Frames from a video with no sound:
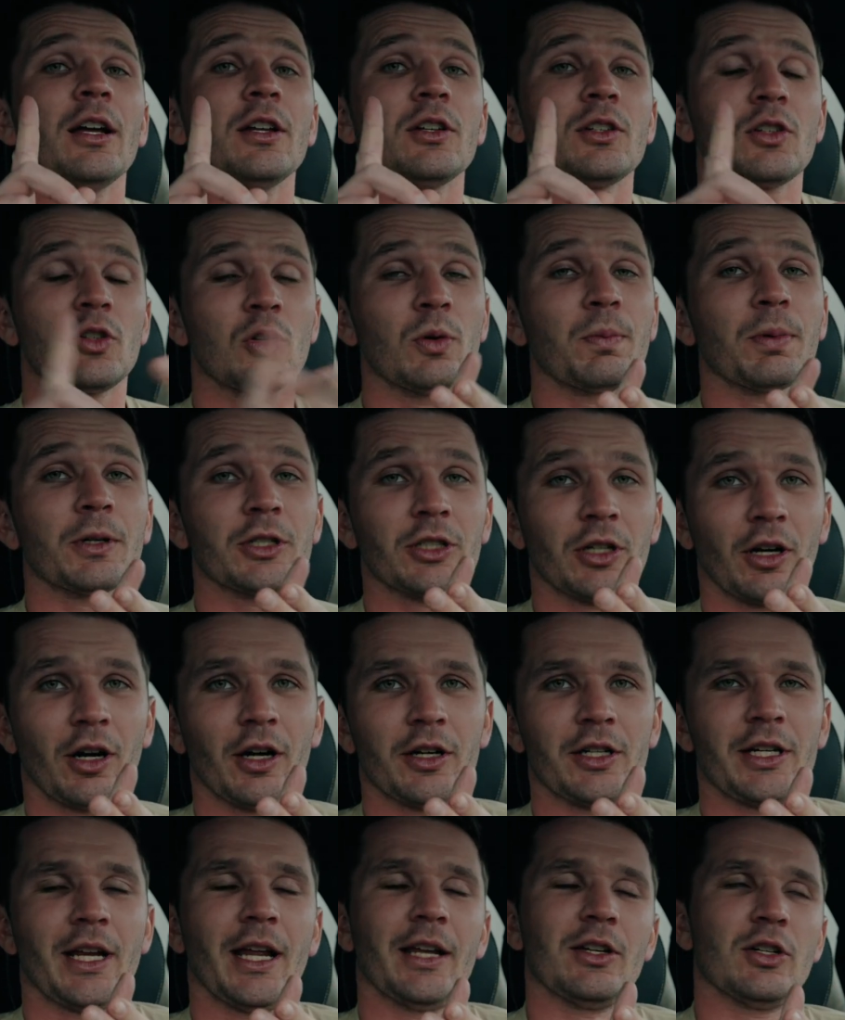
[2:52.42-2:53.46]

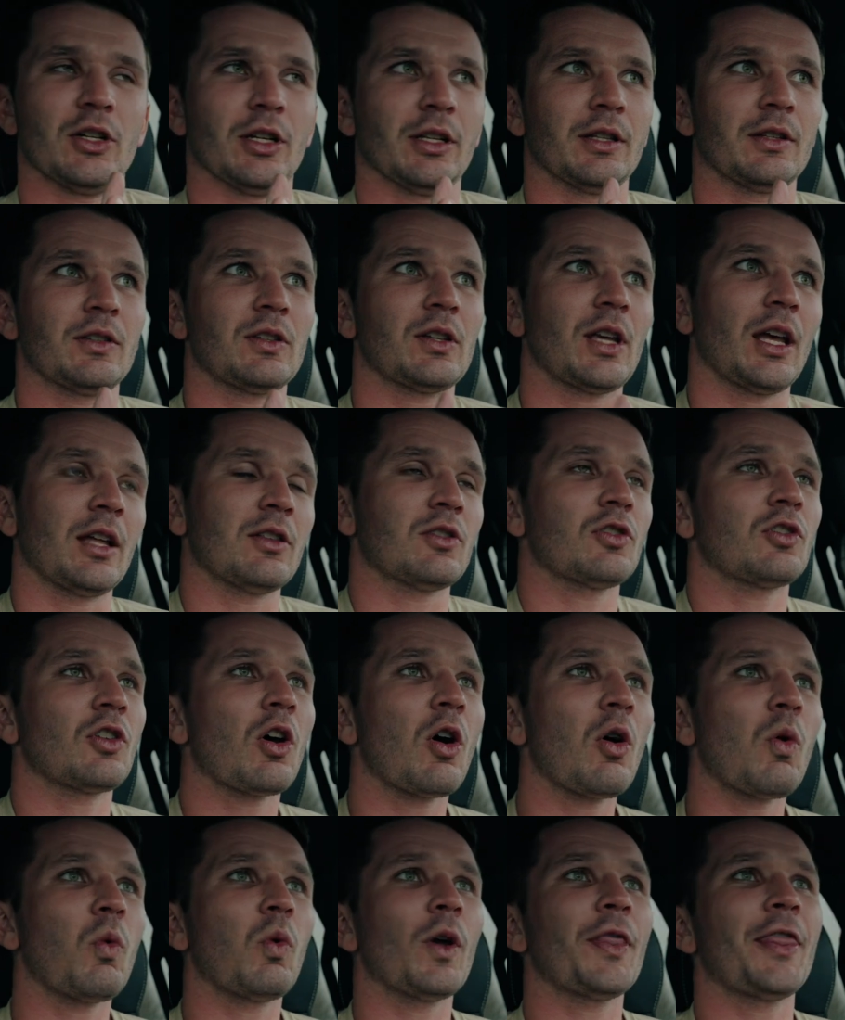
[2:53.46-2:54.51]
supercharged engines. And
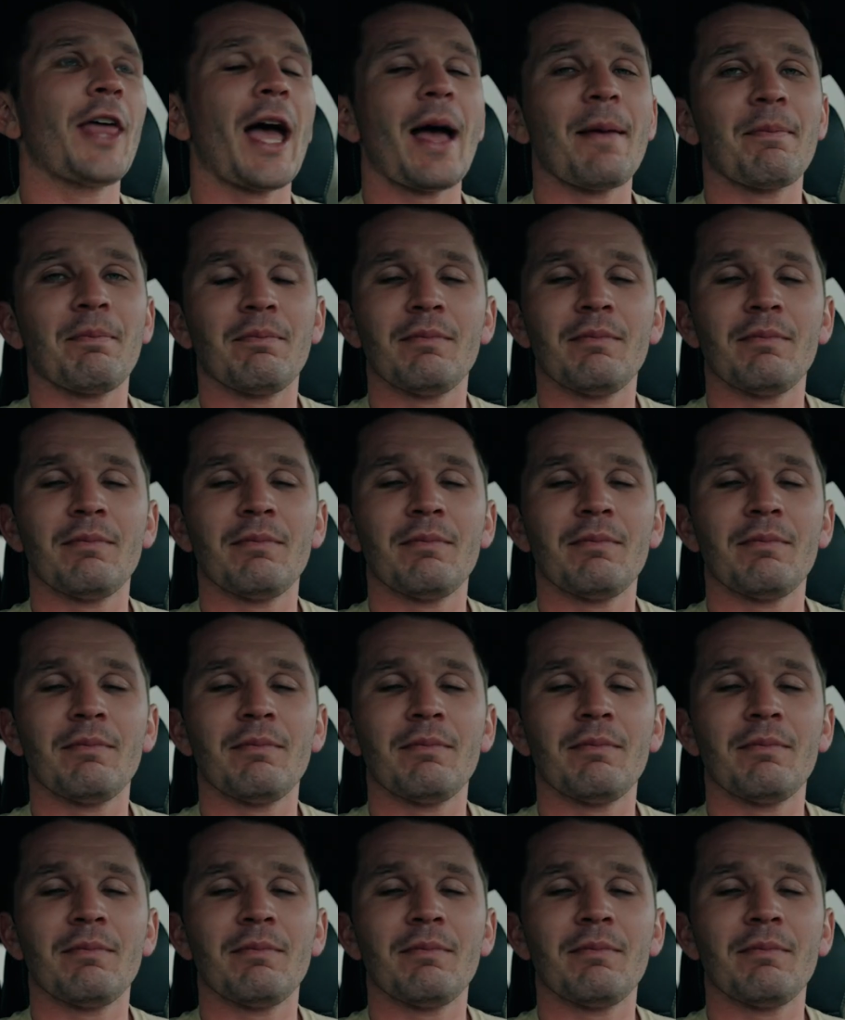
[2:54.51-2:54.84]
so what that